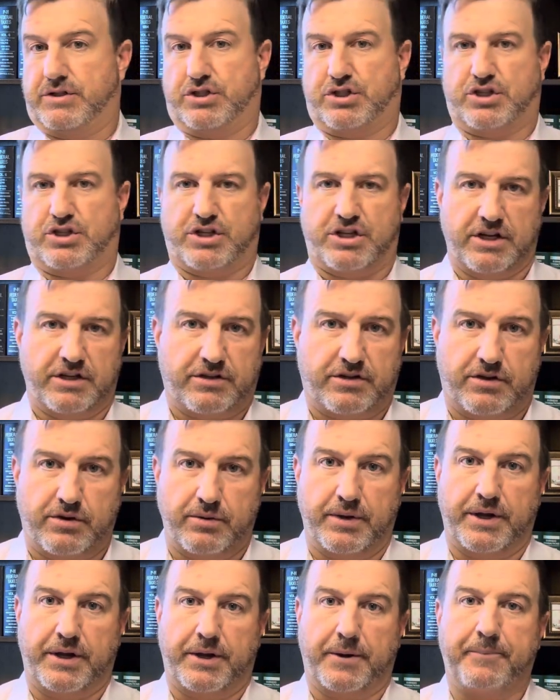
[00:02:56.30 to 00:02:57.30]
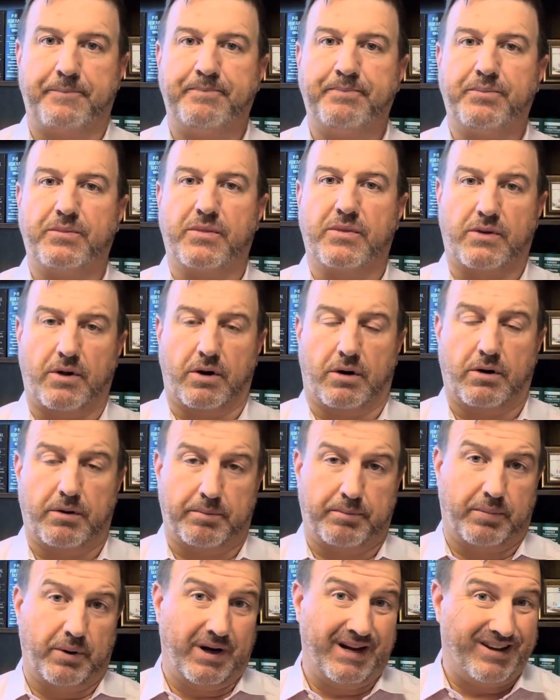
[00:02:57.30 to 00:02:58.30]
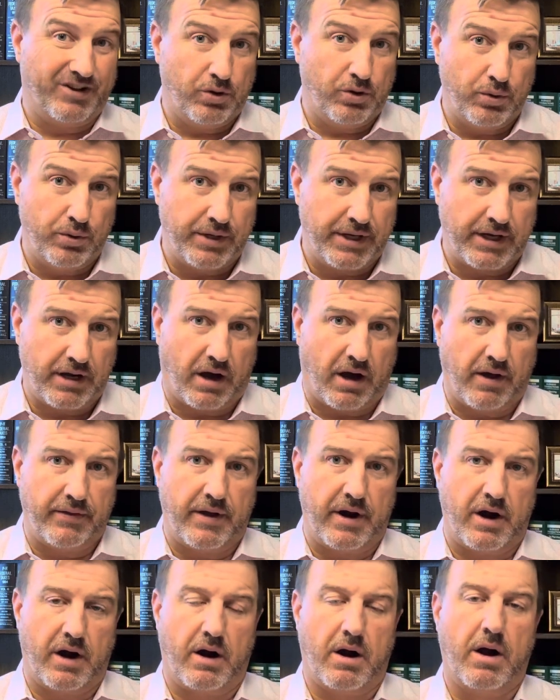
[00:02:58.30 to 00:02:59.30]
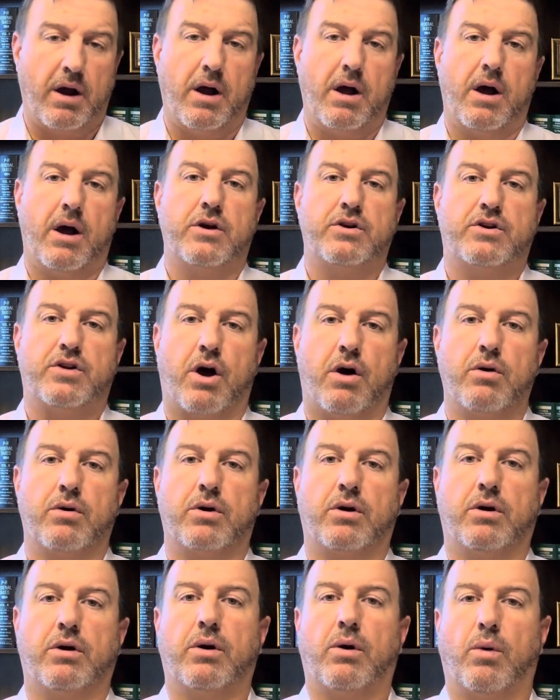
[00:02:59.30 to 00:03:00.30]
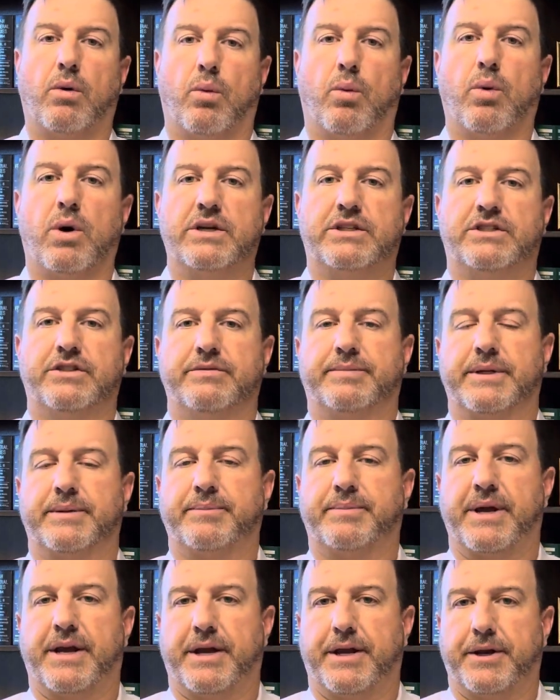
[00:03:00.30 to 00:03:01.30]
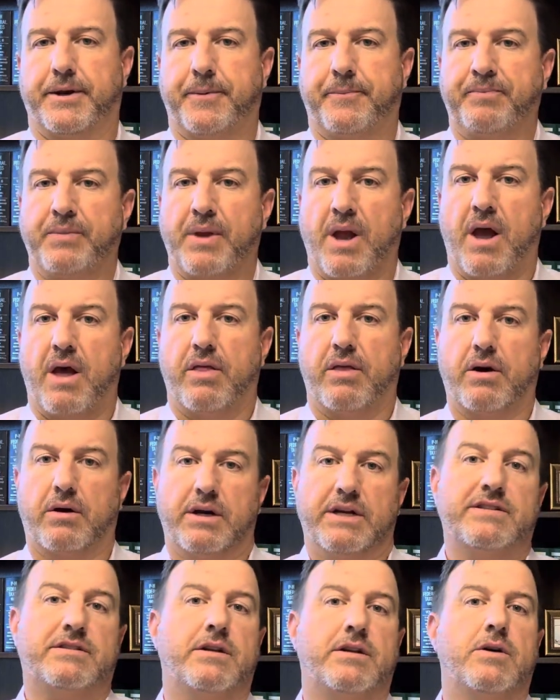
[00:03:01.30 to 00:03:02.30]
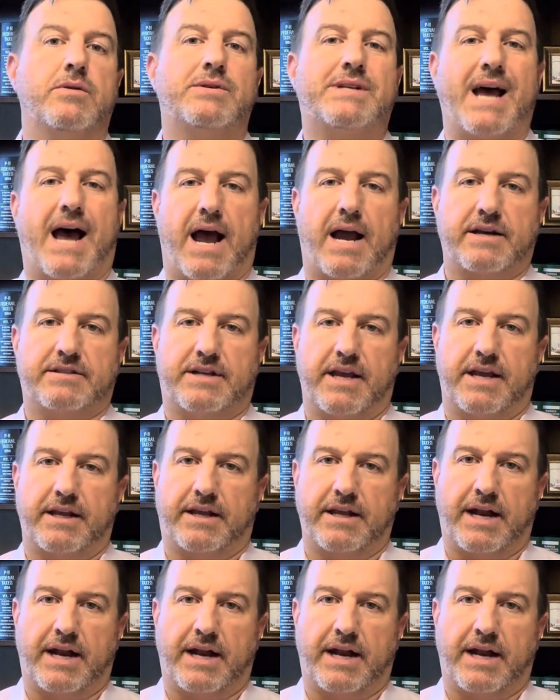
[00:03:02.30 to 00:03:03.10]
just doing or including on their total what you've been paid. There is no tax taken